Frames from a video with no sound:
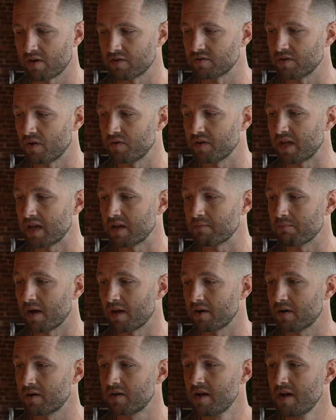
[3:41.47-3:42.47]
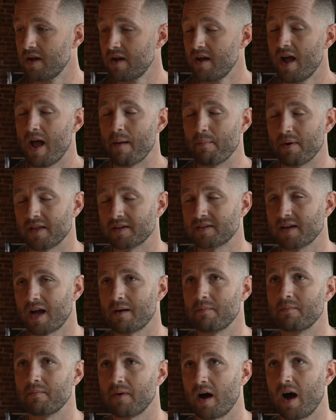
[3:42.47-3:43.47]
slowly getting better. And by the
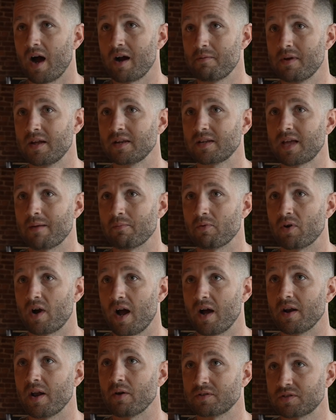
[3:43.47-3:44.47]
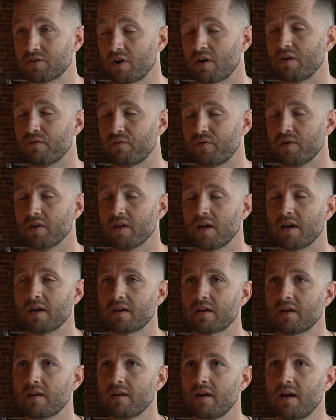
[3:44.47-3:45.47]
time Ironman came around, I was starting to feel
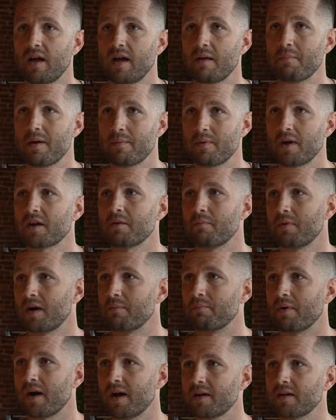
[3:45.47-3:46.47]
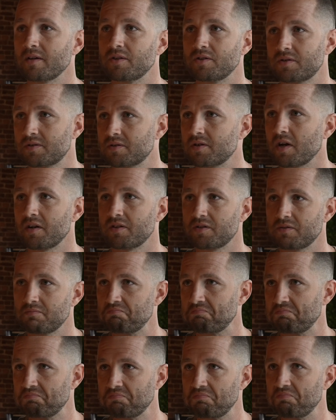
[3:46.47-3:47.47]
like, hey, maybe I can buy a bike and start
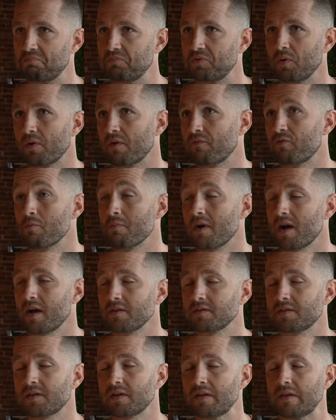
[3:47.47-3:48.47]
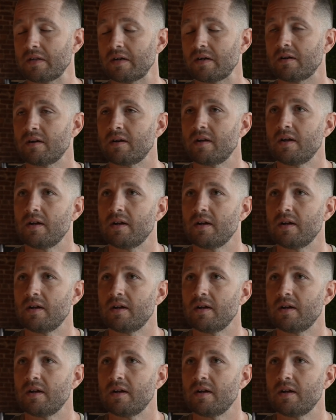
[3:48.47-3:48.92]
doing a few miles here and there.